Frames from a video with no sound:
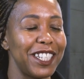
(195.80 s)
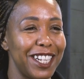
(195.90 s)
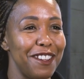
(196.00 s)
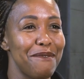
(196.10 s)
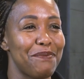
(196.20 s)

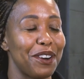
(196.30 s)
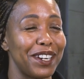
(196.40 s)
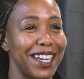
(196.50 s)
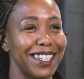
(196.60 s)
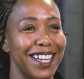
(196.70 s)
firstly, your
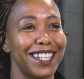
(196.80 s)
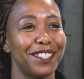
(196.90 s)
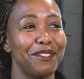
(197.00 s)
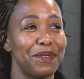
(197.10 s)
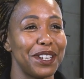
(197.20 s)
product has
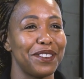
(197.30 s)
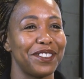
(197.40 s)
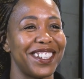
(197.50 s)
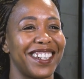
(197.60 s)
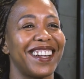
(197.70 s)
to be
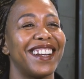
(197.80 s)
good.